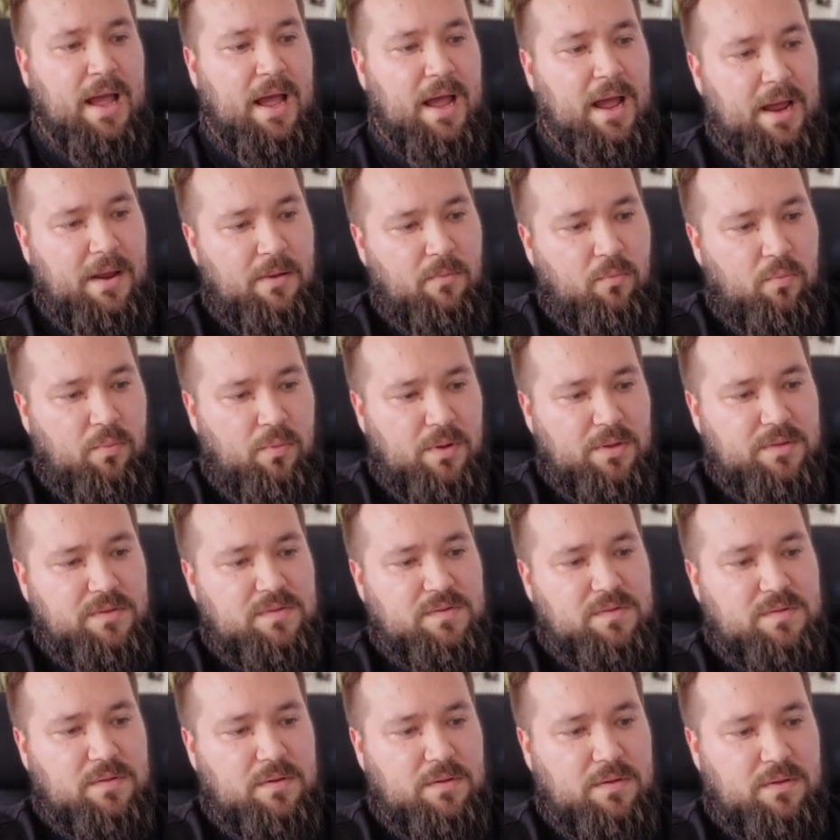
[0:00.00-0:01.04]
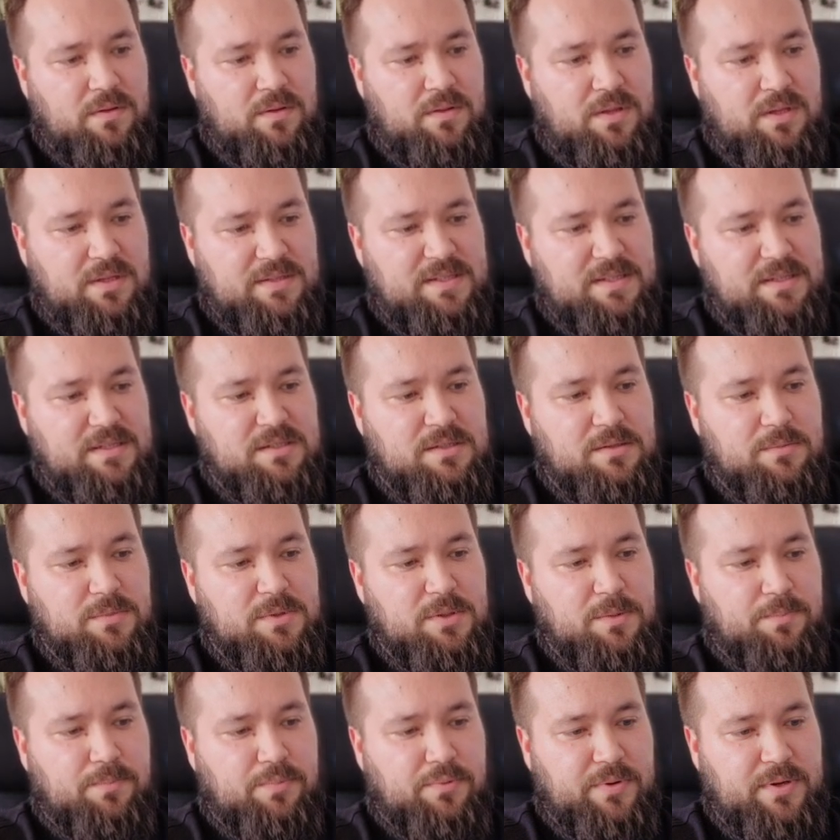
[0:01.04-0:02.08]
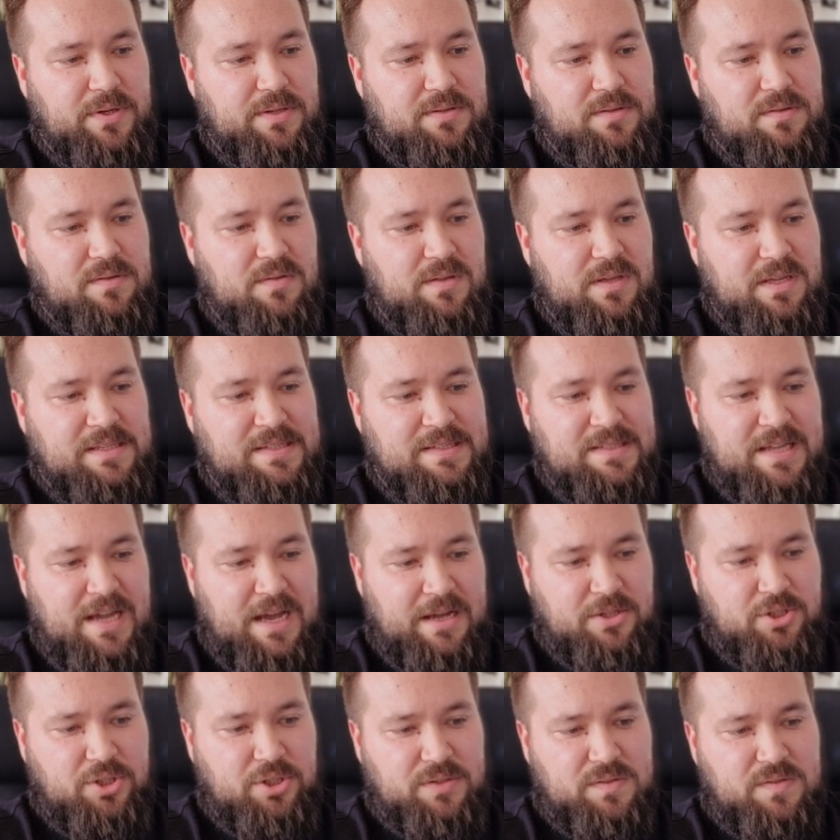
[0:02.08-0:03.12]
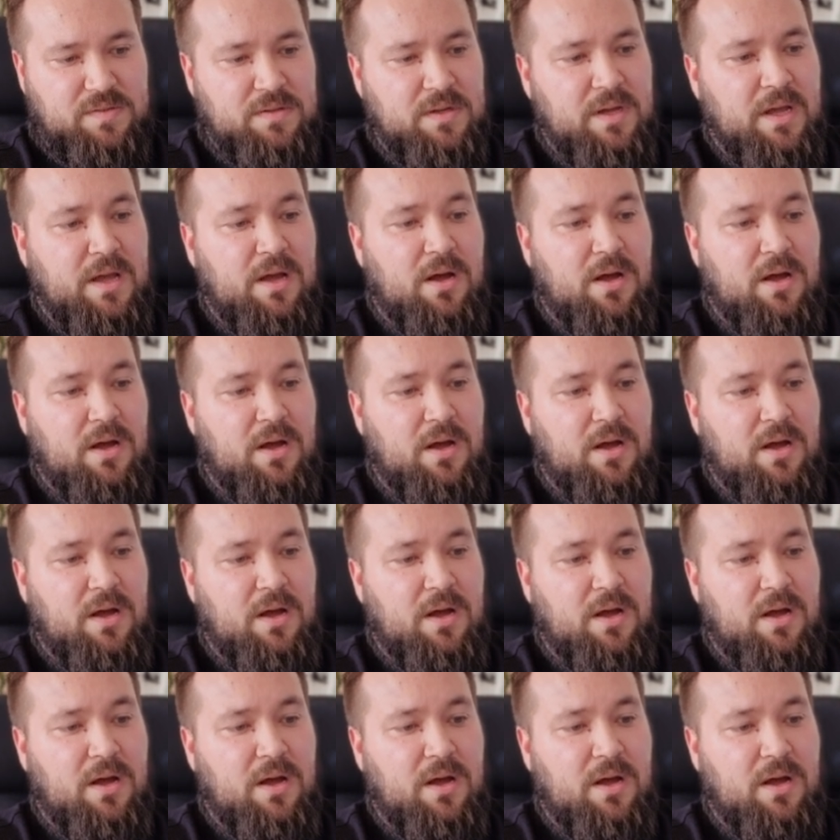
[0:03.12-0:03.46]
I want the system to print these dashes.